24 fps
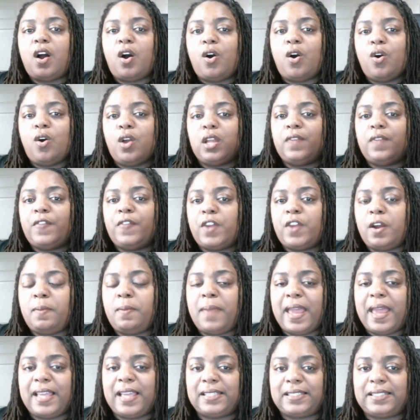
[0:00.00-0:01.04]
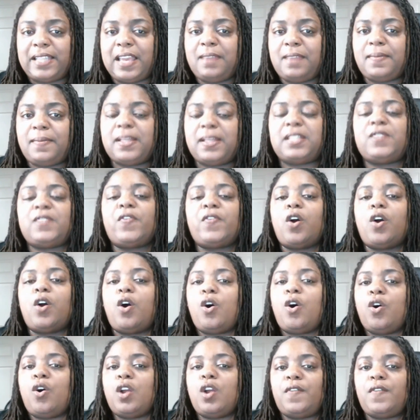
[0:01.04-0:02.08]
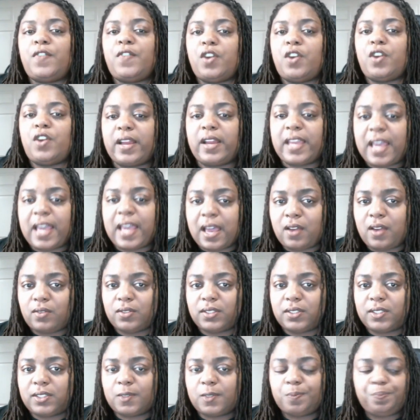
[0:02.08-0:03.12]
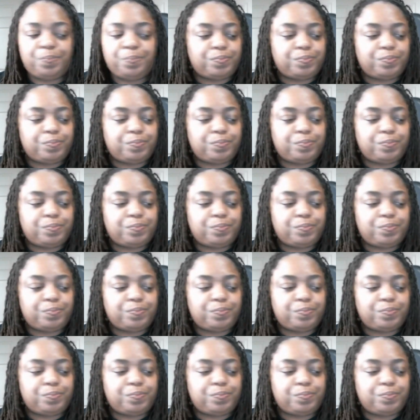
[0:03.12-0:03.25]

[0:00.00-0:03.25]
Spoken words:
all of your bank statements for all of your accounts.